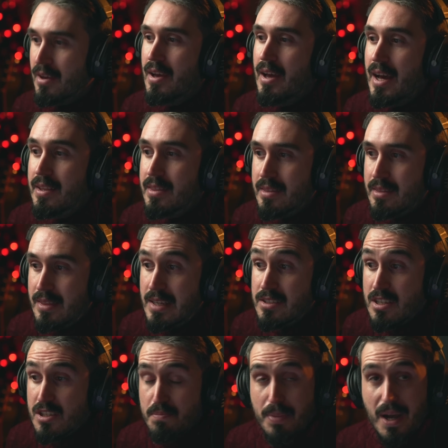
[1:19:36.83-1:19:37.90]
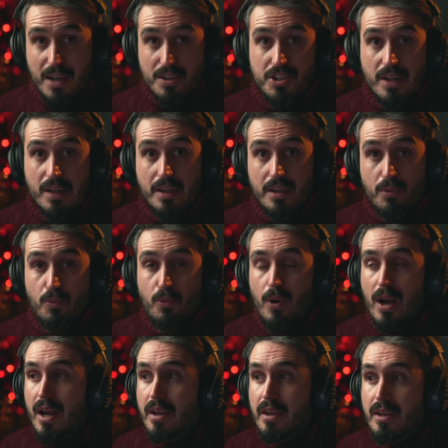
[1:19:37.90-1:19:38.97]
And this is partially
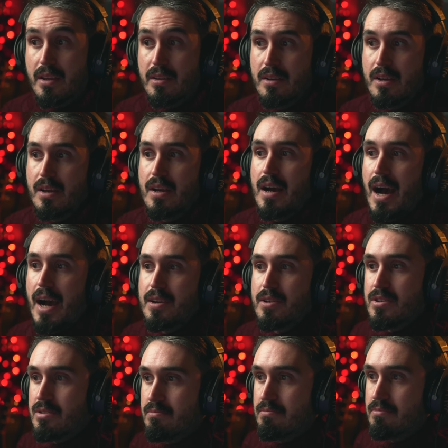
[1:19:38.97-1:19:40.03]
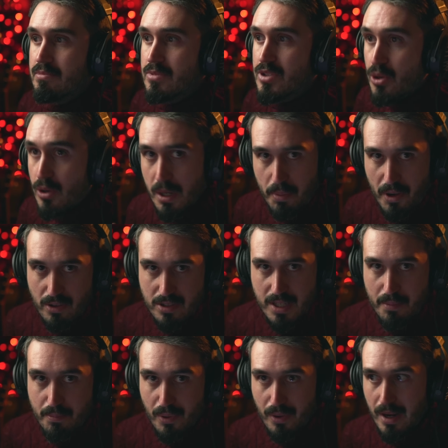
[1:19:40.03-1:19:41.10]
why I don't talk about
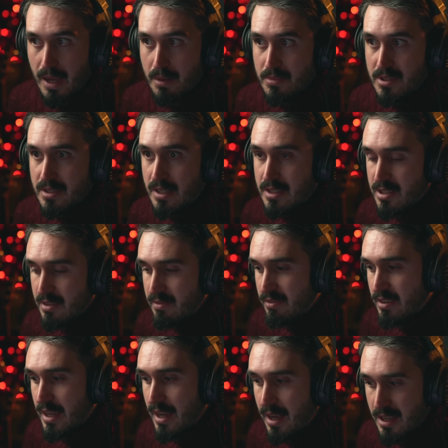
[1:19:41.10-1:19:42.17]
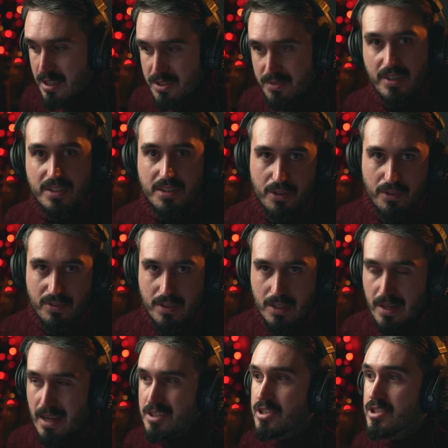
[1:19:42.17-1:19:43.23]
sample libraries and VIs very
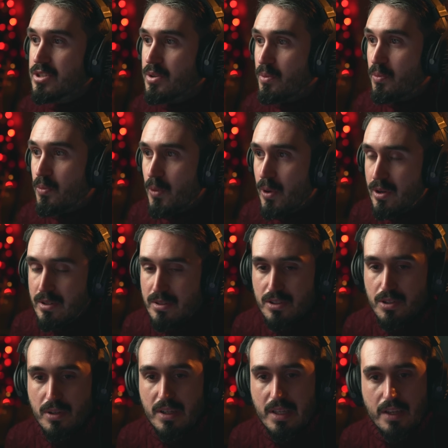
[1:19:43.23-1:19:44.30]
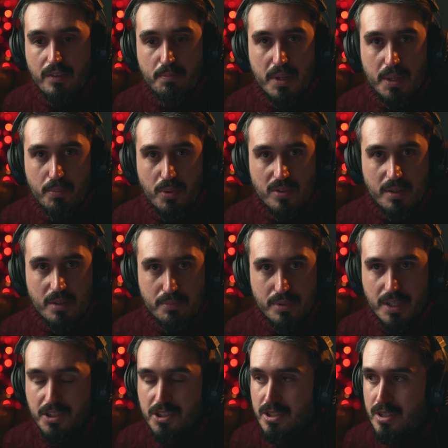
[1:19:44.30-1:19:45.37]
often. I just don't want to give people the
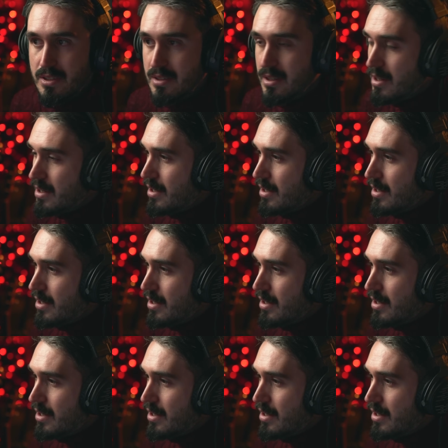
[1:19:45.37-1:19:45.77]
impression